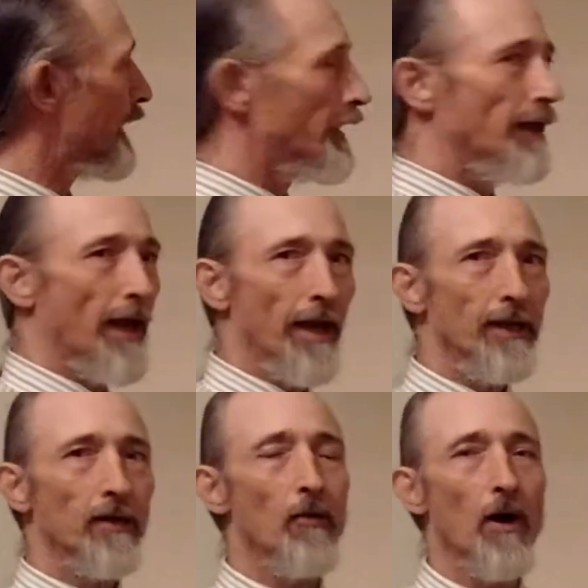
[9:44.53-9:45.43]
at
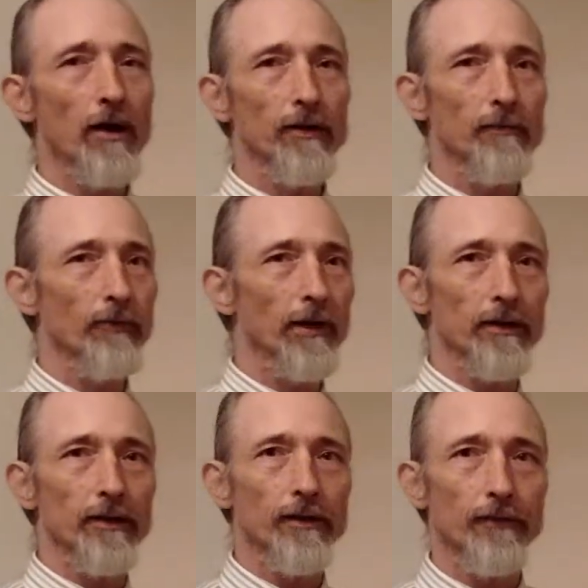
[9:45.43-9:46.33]
any quantum
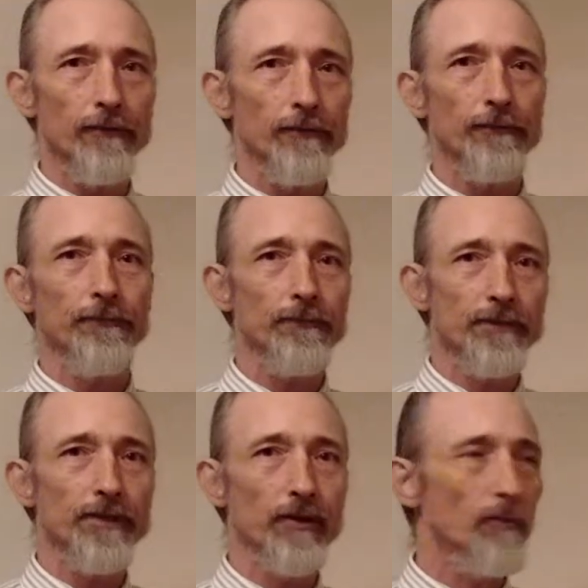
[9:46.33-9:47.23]
relative
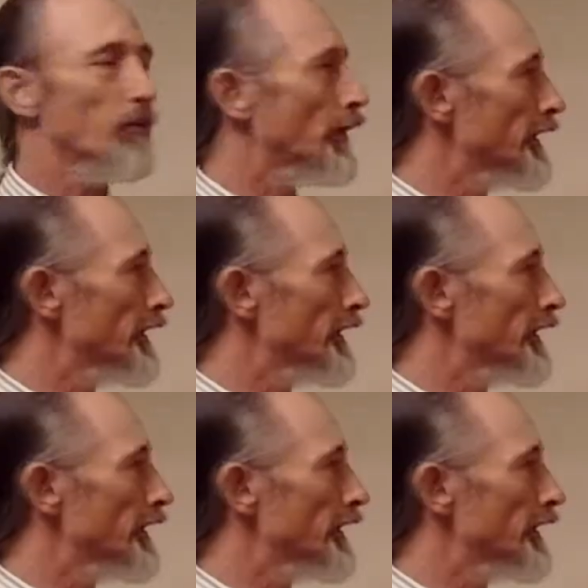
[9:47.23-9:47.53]
0 point